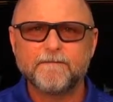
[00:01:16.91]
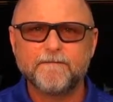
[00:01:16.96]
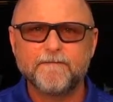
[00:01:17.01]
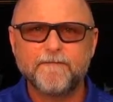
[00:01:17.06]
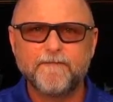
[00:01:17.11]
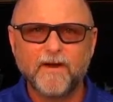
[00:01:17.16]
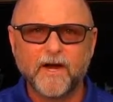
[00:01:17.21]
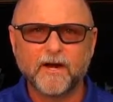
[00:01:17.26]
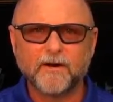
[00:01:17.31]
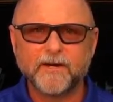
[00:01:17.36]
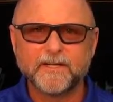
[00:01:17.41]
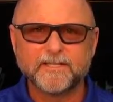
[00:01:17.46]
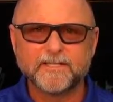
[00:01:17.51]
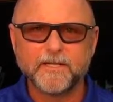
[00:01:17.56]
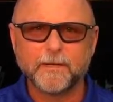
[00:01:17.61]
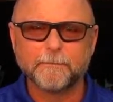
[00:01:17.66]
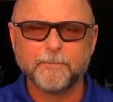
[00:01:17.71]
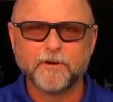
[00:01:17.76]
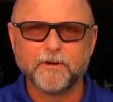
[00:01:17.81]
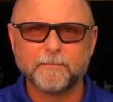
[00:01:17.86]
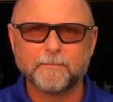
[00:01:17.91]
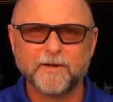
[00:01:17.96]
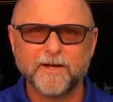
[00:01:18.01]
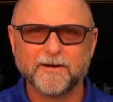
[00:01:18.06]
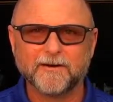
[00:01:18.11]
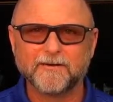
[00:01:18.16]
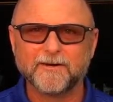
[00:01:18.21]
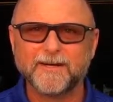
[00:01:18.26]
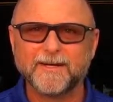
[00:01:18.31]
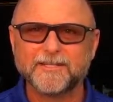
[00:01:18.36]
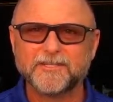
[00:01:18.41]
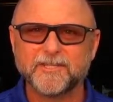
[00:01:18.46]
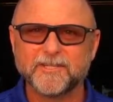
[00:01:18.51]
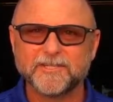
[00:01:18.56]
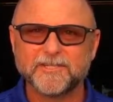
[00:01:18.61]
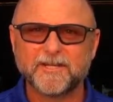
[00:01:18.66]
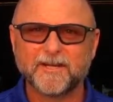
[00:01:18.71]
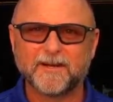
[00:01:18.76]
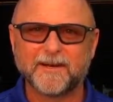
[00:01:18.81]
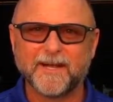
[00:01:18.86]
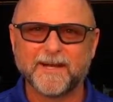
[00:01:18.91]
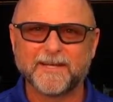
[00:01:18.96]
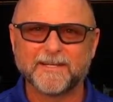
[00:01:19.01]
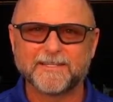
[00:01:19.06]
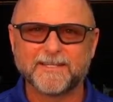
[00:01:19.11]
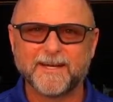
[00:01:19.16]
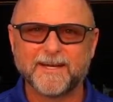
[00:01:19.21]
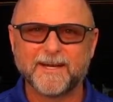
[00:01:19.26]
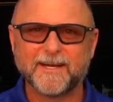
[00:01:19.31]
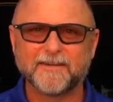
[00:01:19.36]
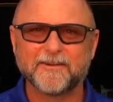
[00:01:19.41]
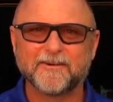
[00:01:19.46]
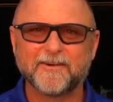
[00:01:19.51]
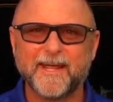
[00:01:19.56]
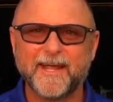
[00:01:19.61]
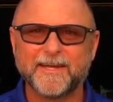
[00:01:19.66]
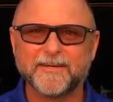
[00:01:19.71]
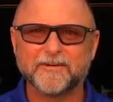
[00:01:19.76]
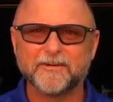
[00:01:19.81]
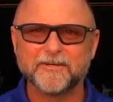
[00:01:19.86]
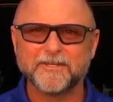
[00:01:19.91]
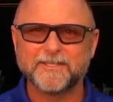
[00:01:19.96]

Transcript: Very simple to build. Just click it together and you're